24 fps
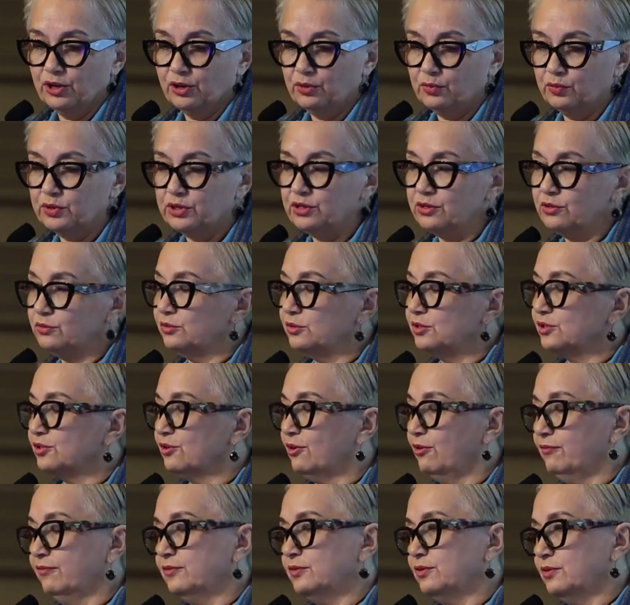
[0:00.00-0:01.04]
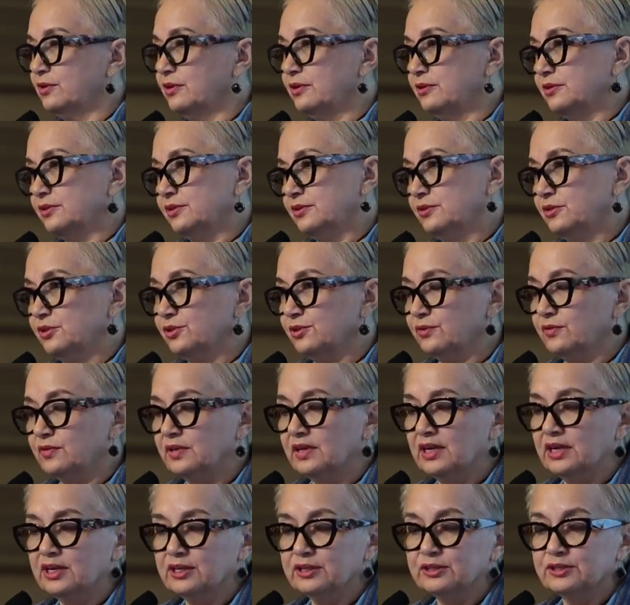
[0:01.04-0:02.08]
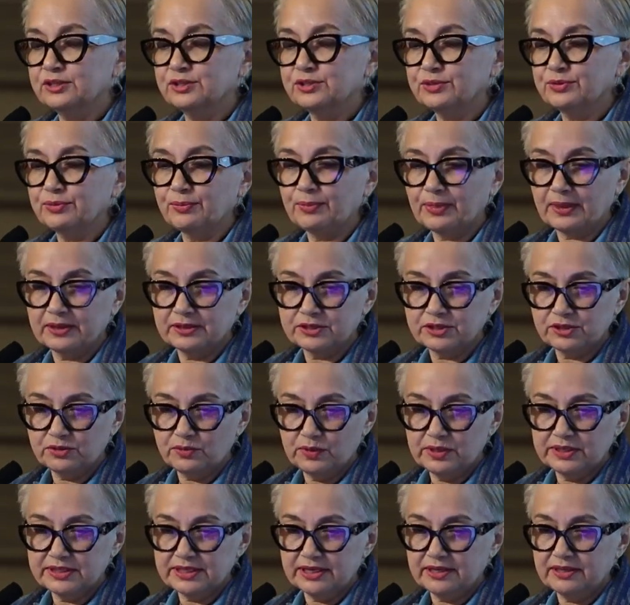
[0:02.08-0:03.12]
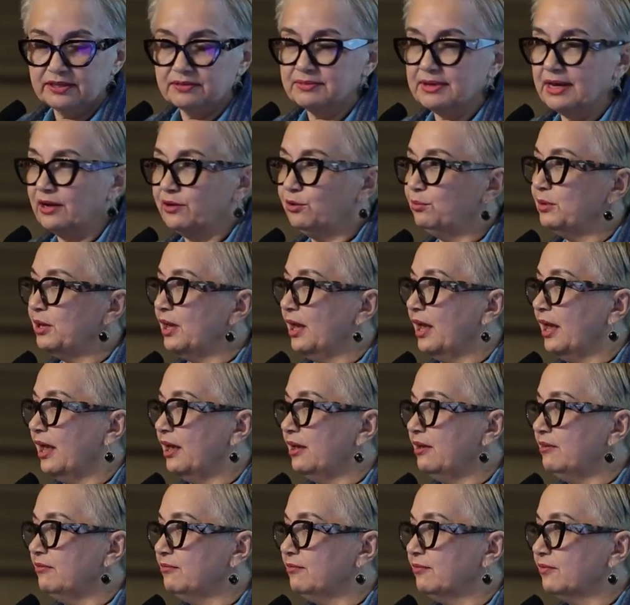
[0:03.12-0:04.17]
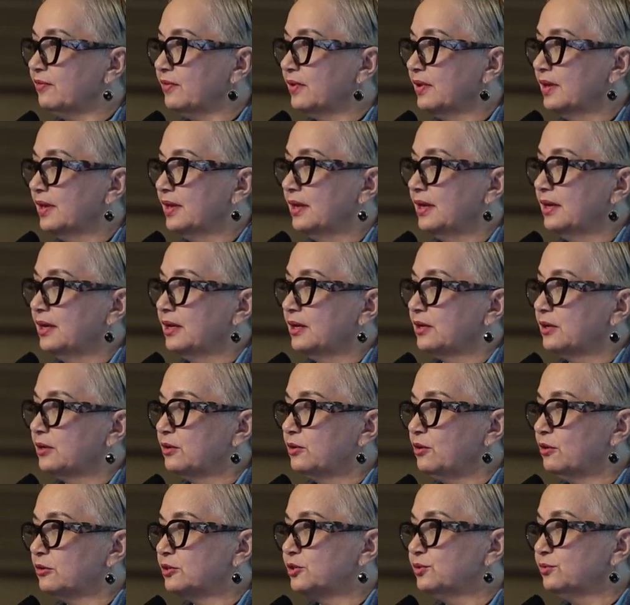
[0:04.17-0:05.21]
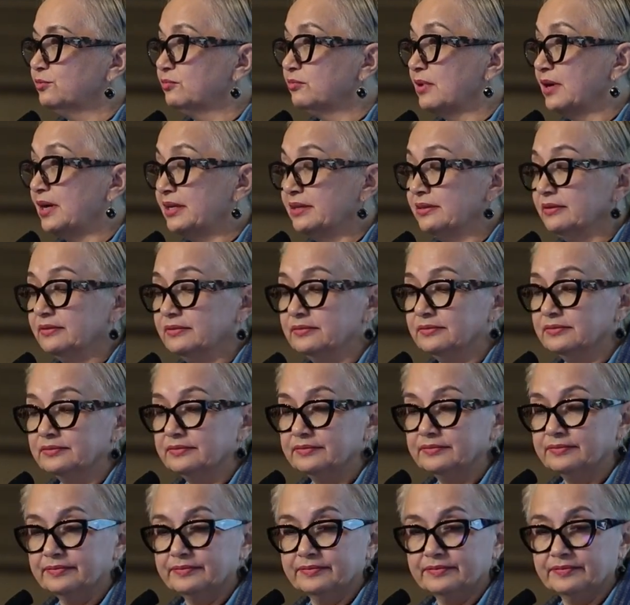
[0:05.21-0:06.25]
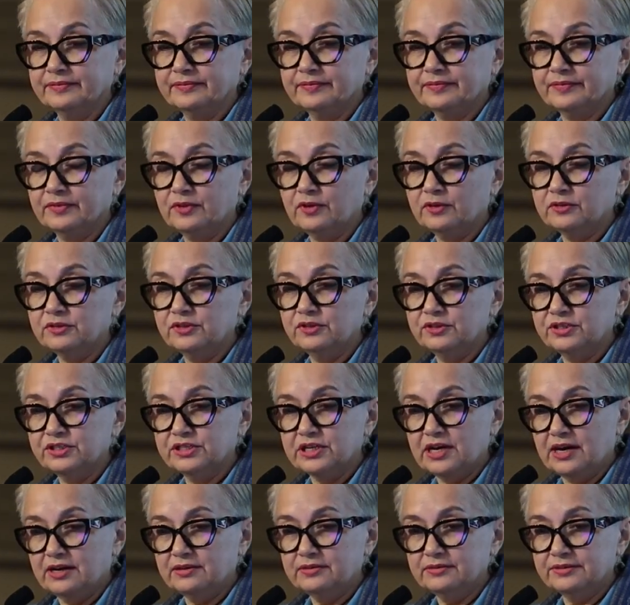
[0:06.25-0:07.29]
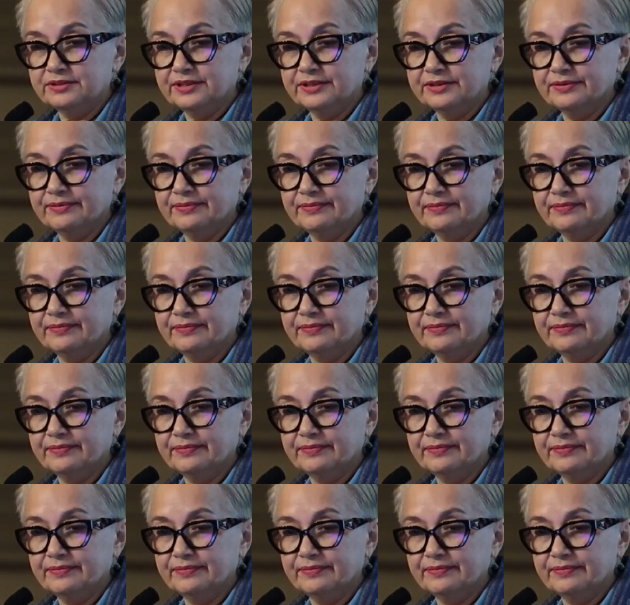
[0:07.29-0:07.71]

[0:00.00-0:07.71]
we use soft toys to show the kids. So we tell them how to behave, not to run, not to shout.